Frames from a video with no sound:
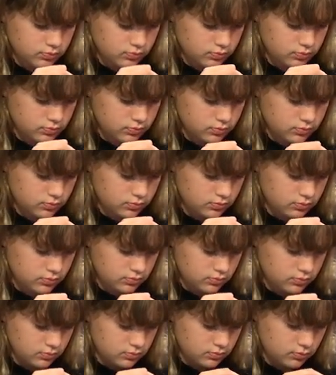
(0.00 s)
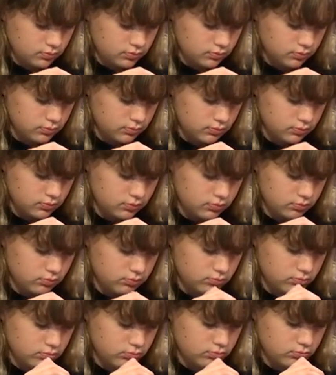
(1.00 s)

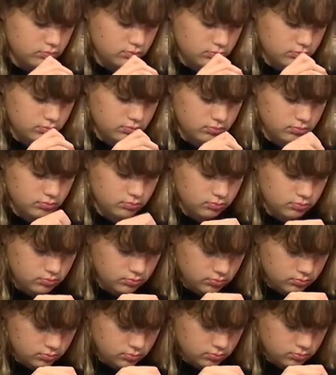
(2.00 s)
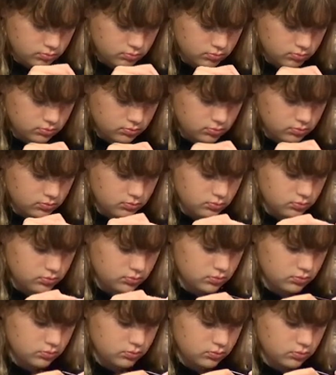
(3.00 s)

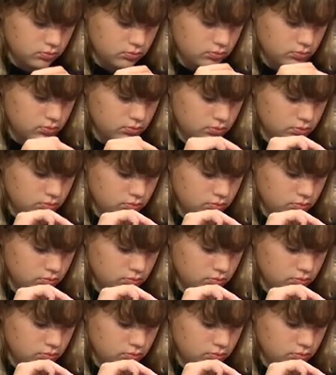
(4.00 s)
(silent)